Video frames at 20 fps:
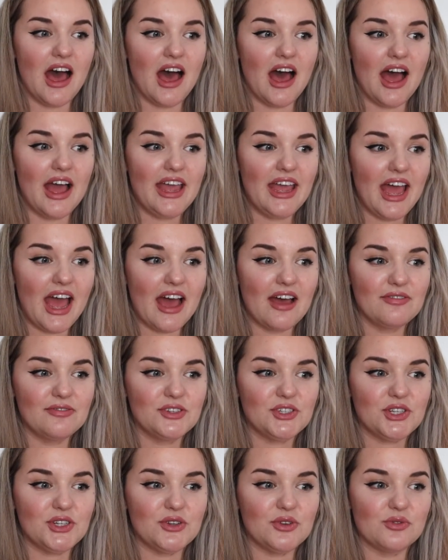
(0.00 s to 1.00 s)
I have
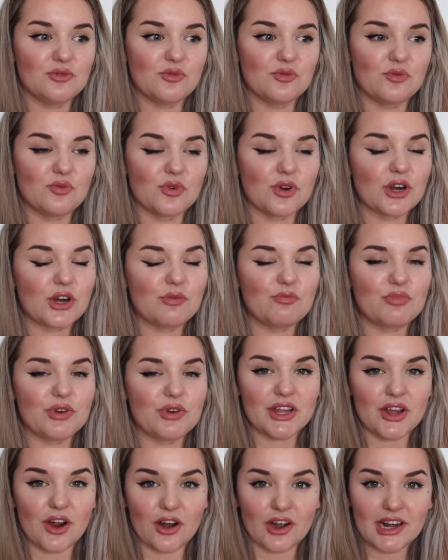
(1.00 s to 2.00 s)
to work
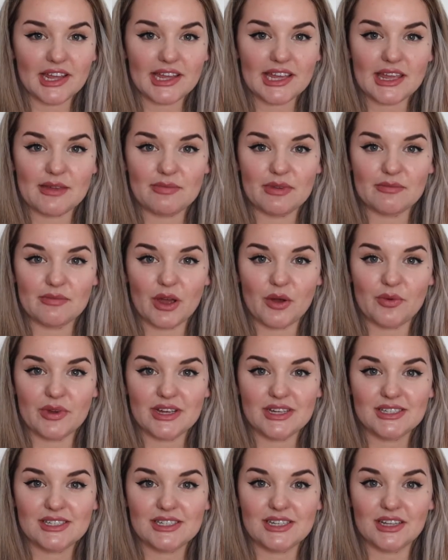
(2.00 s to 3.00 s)
hard at keeping my
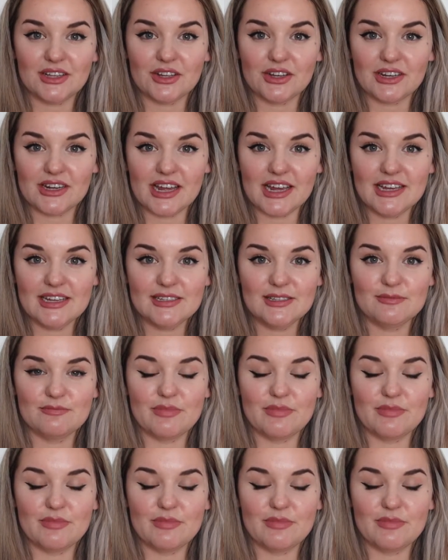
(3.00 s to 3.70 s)
wigs to look nice,